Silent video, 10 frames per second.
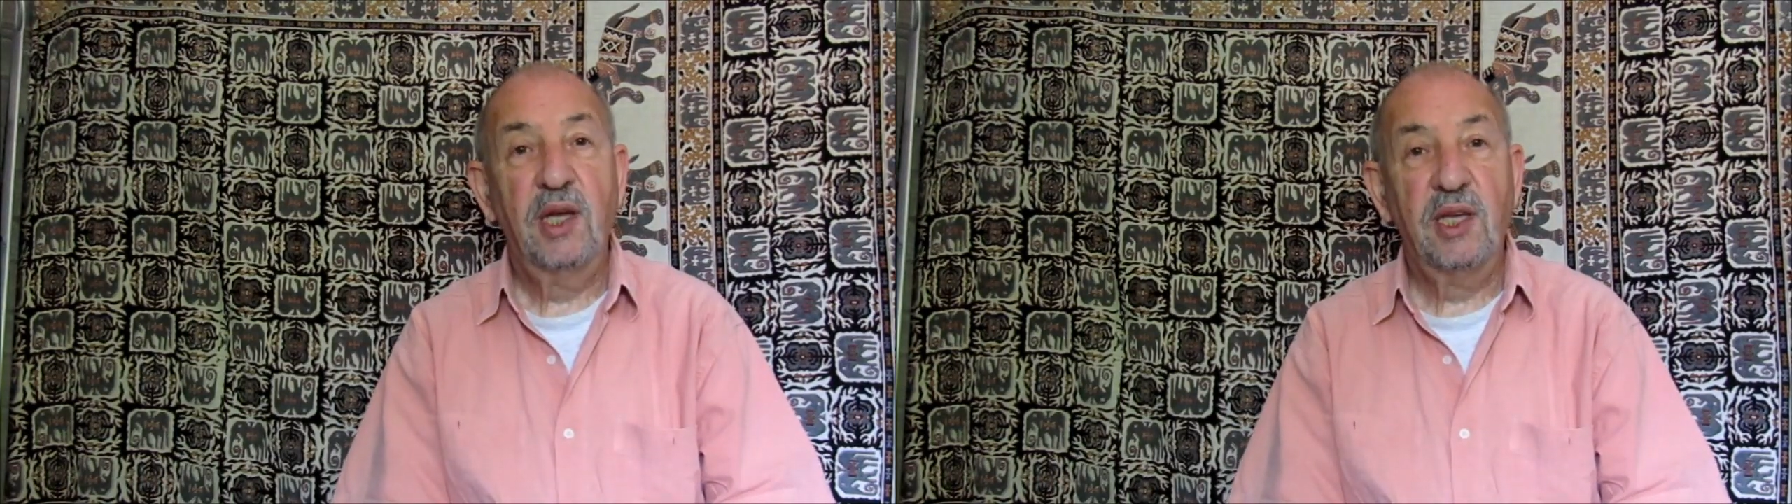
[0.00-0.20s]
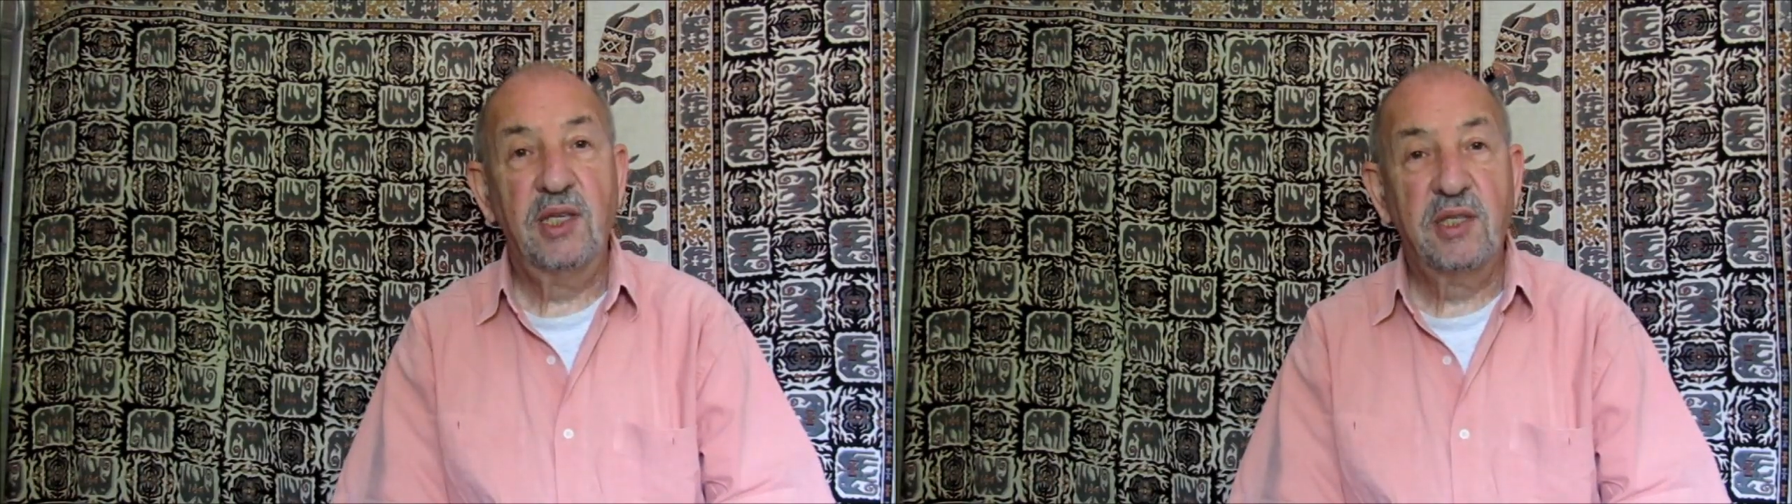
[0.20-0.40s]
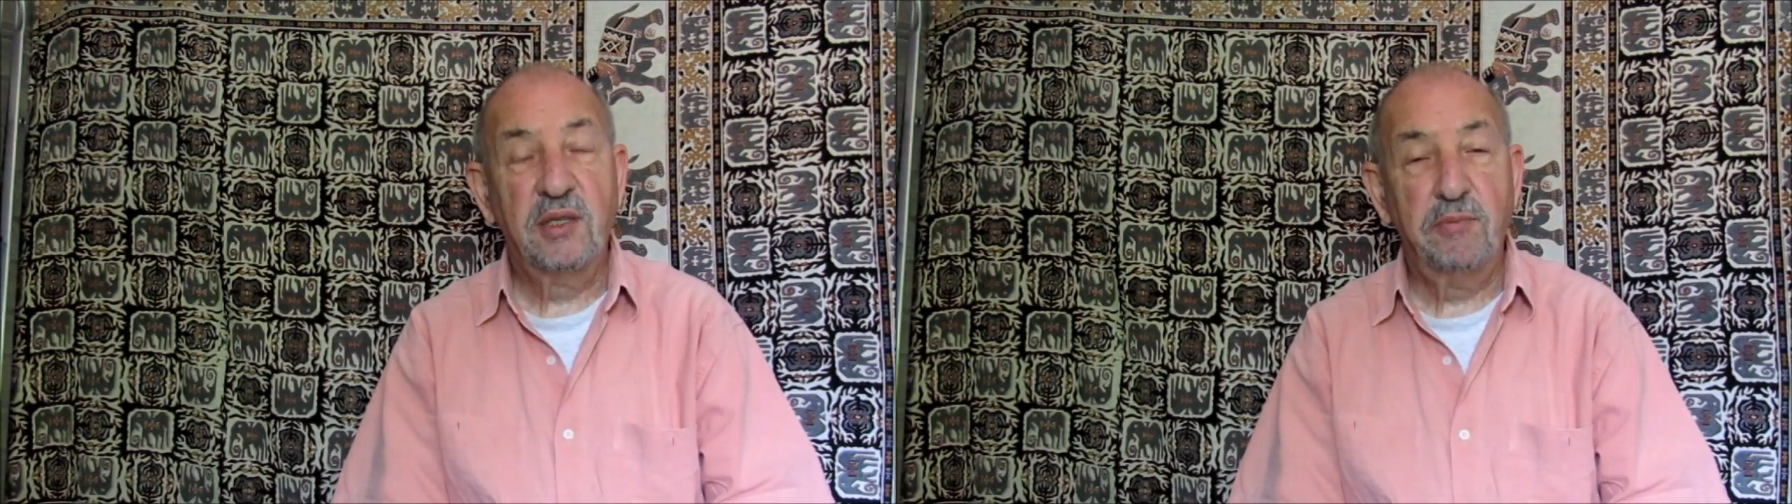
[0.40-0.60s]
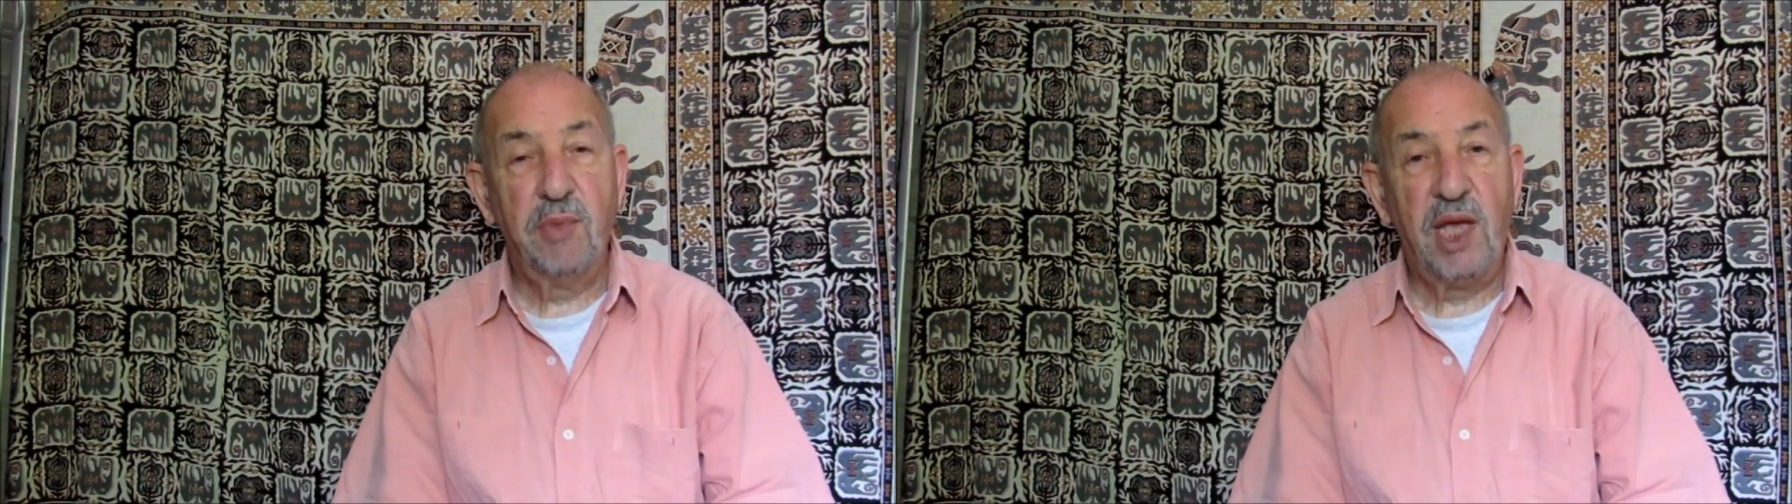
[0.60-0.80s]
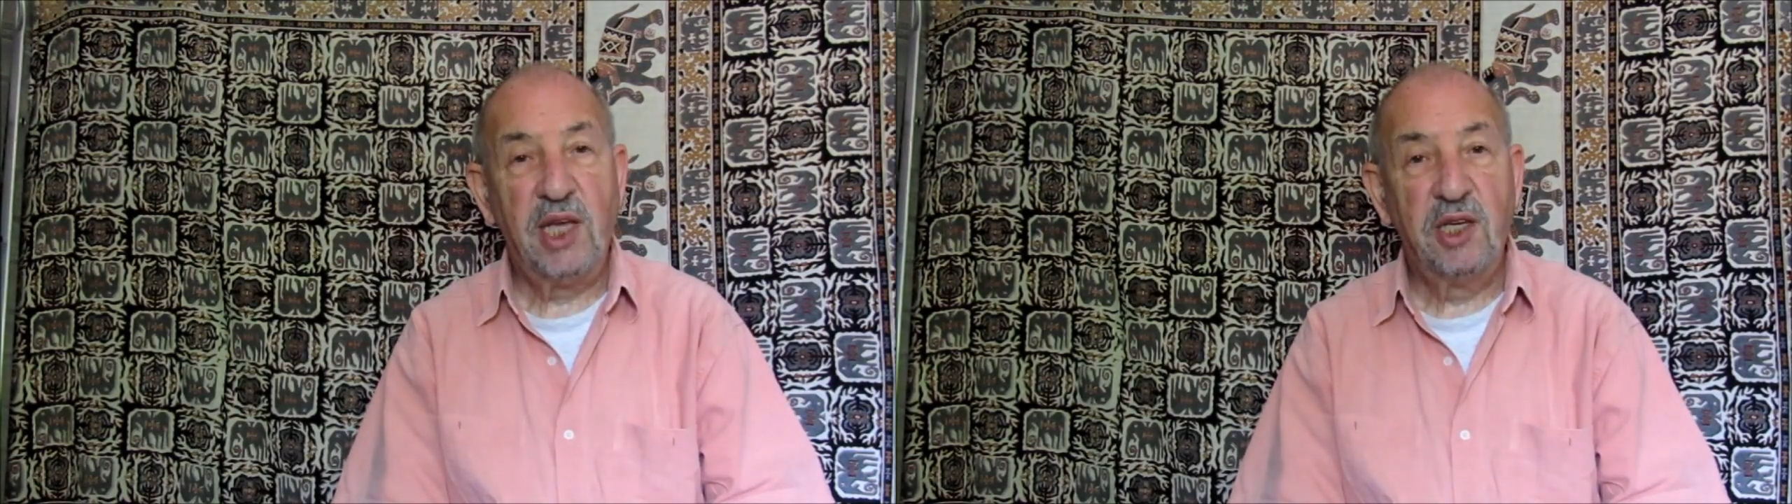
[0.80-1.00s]
is to
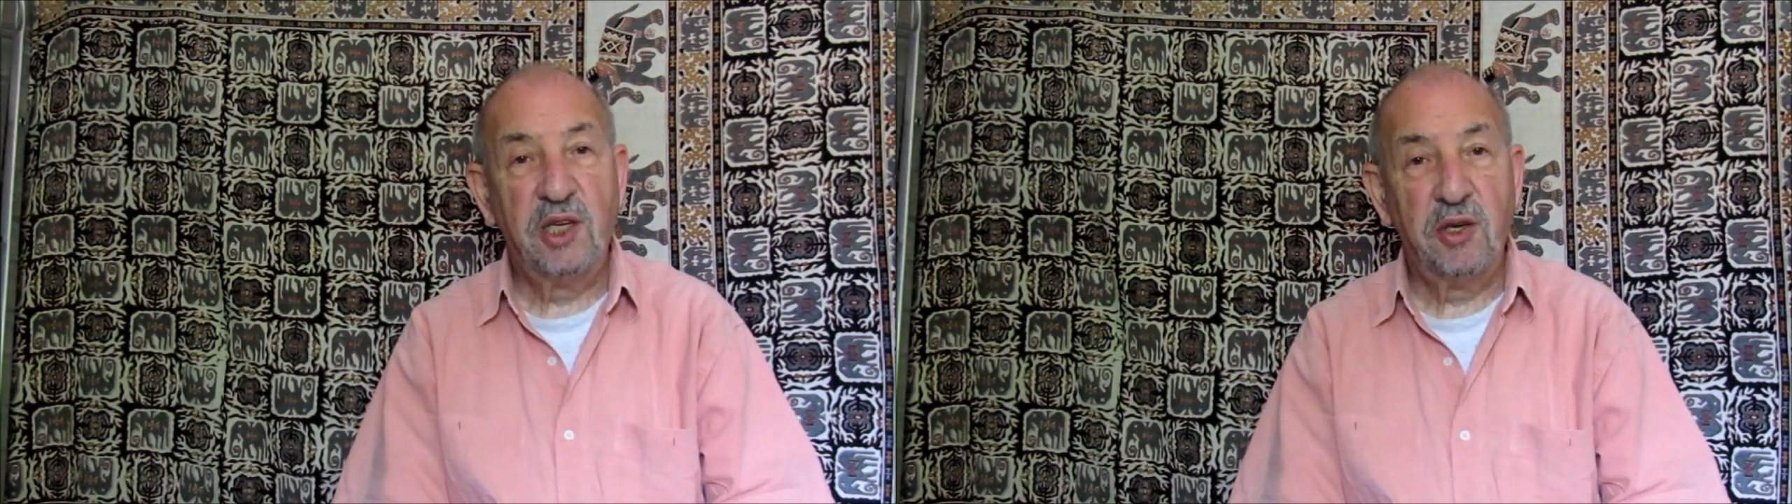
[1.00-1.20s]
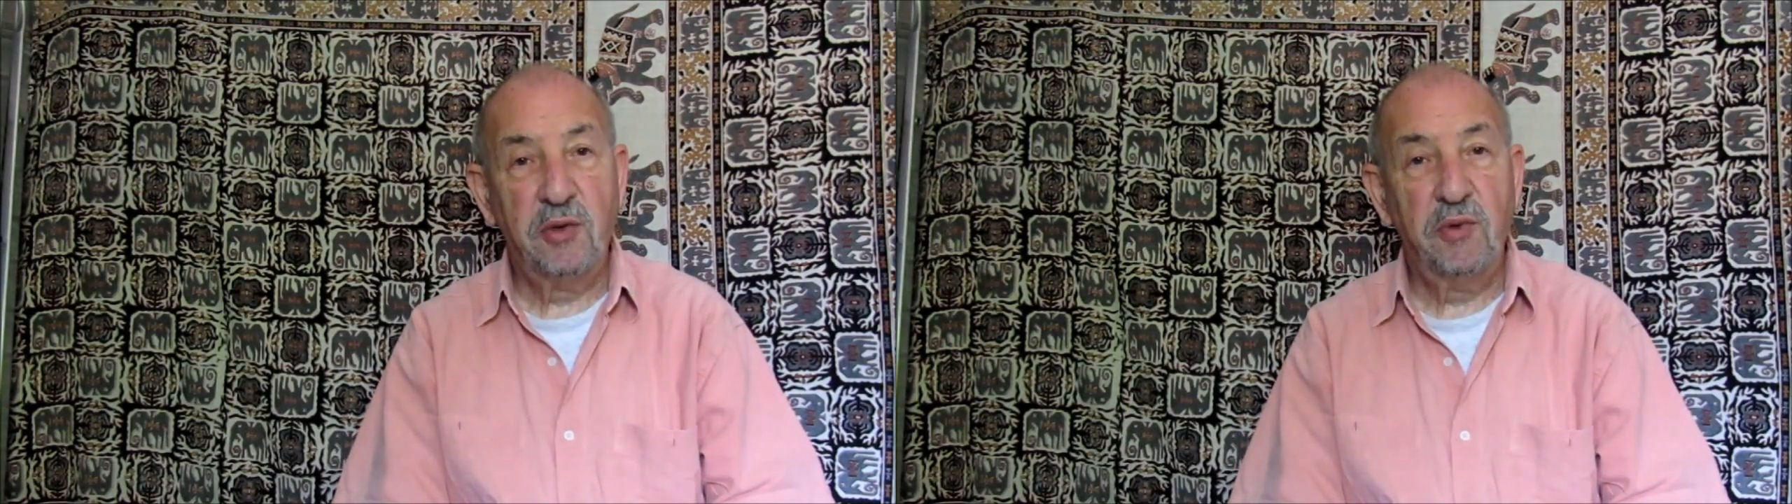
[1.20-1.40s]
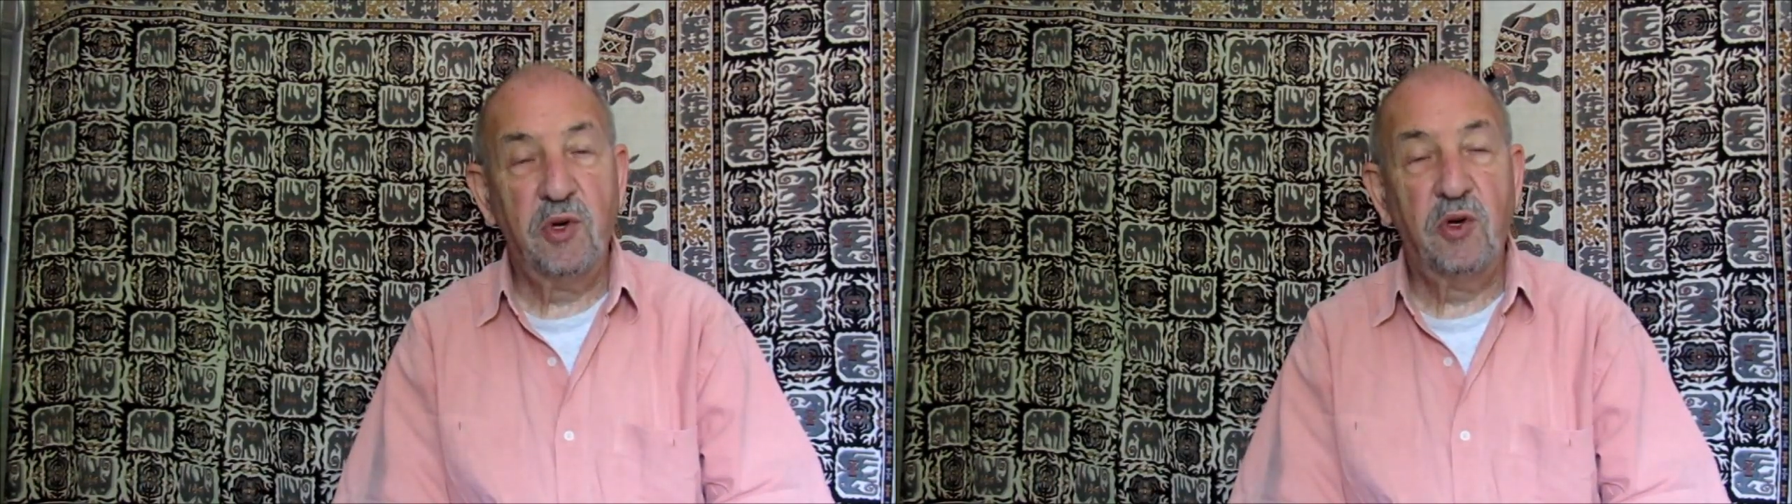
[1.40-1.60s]
make you